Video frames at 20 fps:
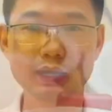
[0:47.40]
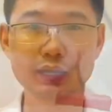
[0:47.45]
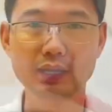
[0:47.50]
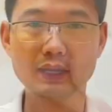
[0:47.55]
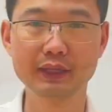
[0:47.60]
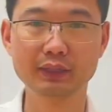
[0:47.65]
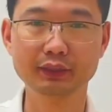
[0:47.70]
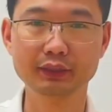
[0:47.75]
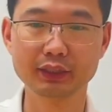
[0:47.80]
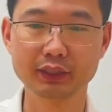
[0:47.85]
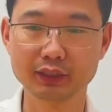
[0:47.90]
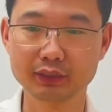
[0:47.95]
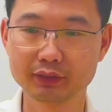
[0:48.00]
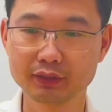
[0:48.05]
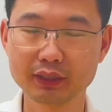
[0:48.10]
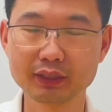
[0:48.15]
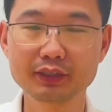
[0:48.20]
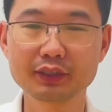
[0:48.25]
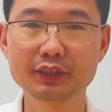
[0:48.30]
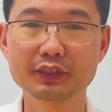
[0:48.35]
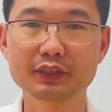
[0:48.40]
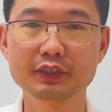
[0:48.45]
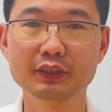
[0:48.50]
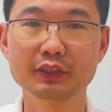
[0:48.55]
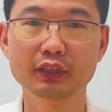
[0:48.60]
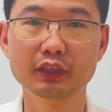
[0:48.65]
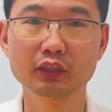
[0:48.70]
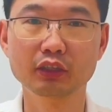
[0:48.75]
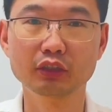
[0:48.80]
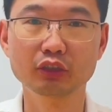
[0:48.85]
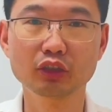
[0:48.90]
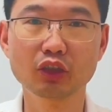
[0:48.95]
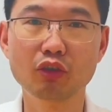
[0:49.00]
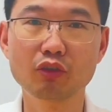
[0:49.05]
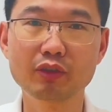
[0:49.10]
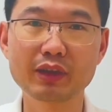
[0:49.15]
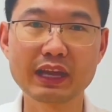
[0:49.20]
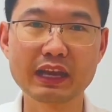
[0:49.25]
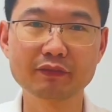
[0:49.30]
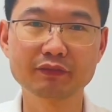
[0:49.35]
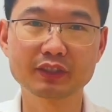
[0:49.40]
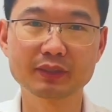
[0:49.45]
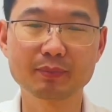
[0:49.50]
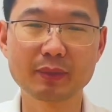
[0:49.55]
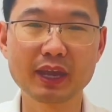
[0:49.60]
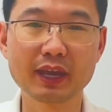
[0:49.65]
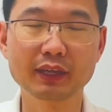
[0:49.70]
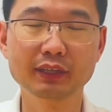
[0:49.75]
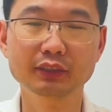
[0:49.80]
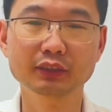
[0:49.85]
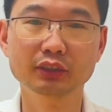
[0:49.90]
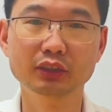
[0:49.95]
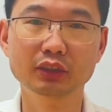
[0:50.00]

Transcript: And uh, this is a long lifespan.